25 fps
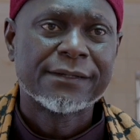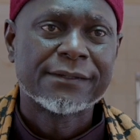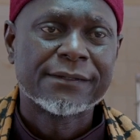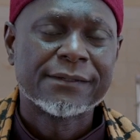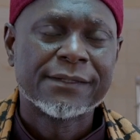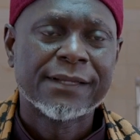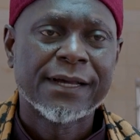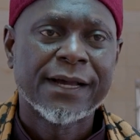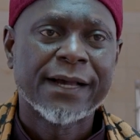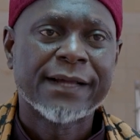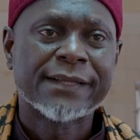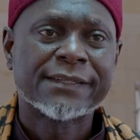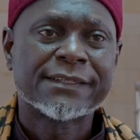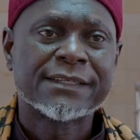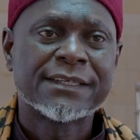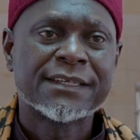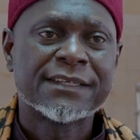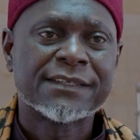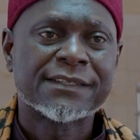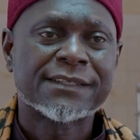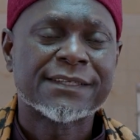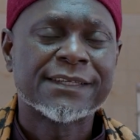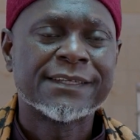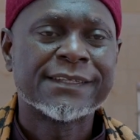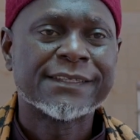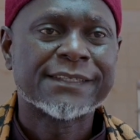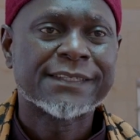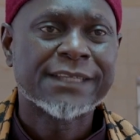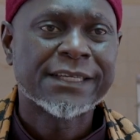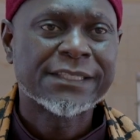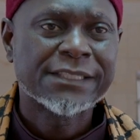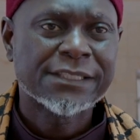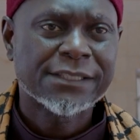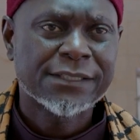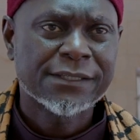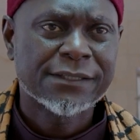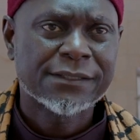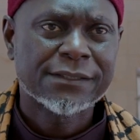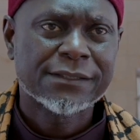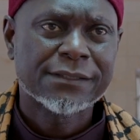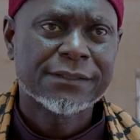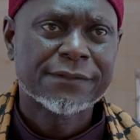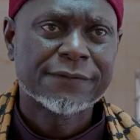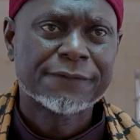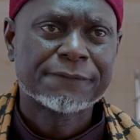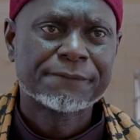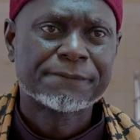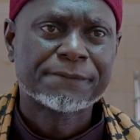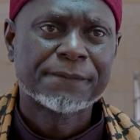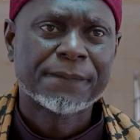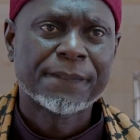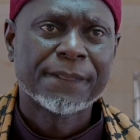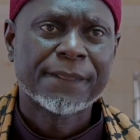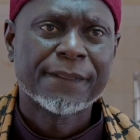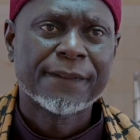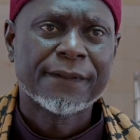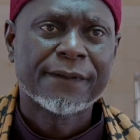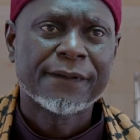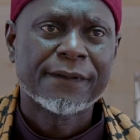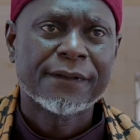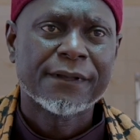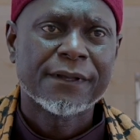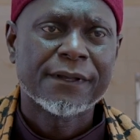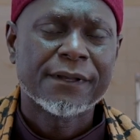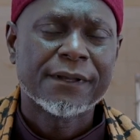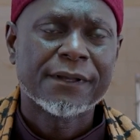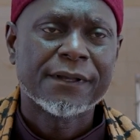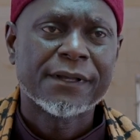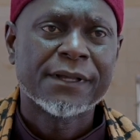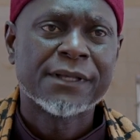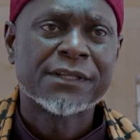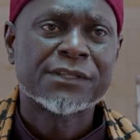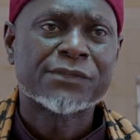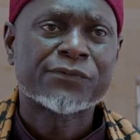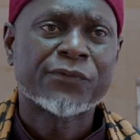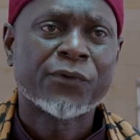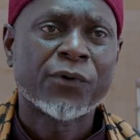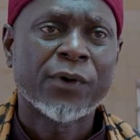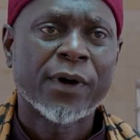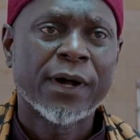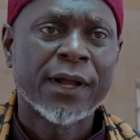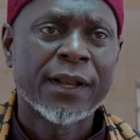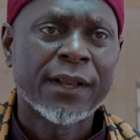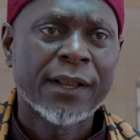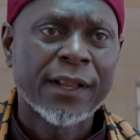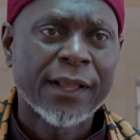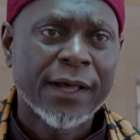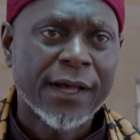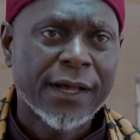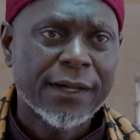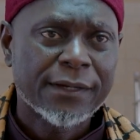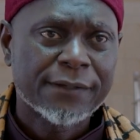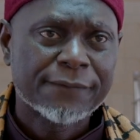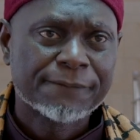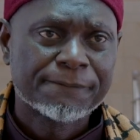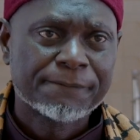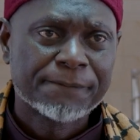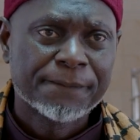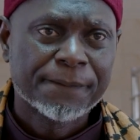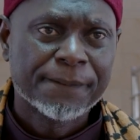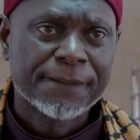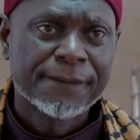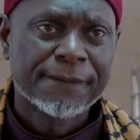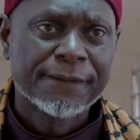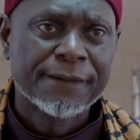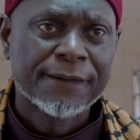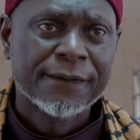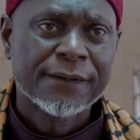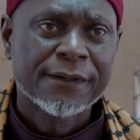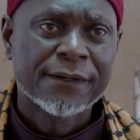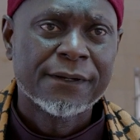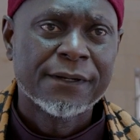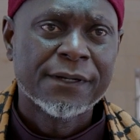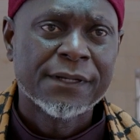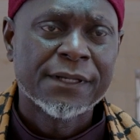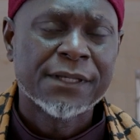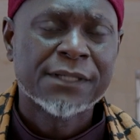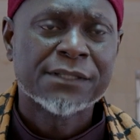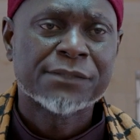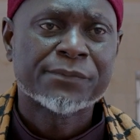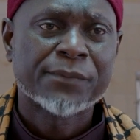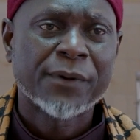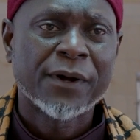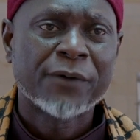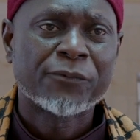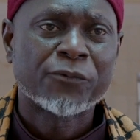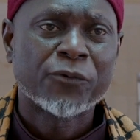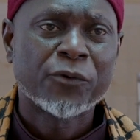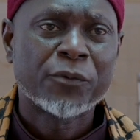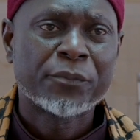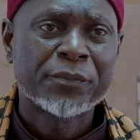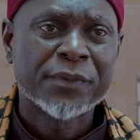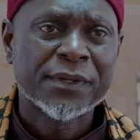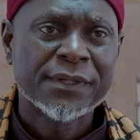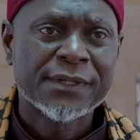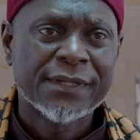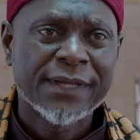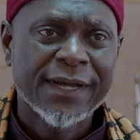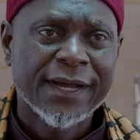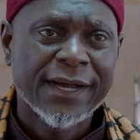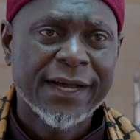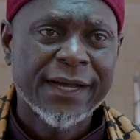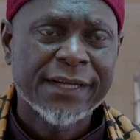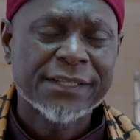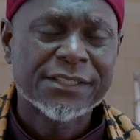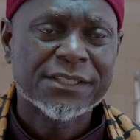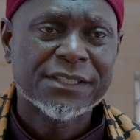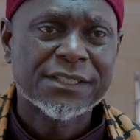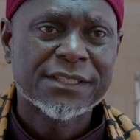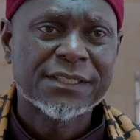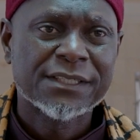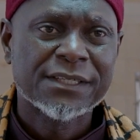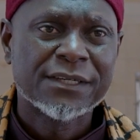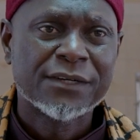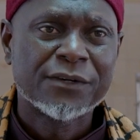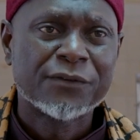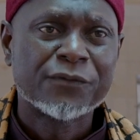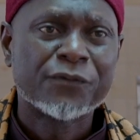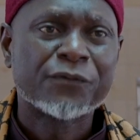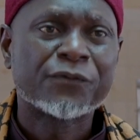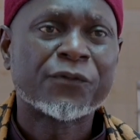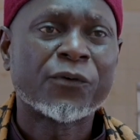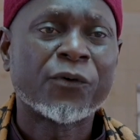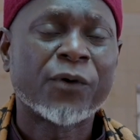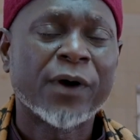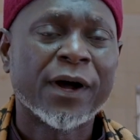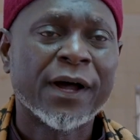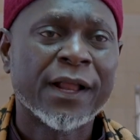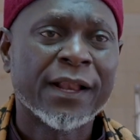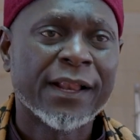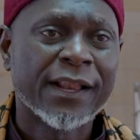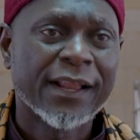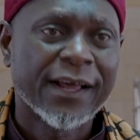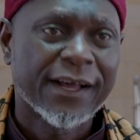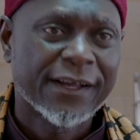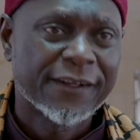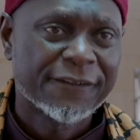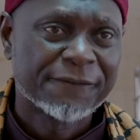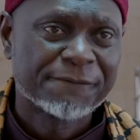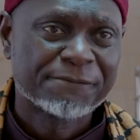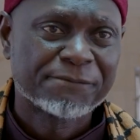that his intention is for Allah, he is performing the Hajj for Allah.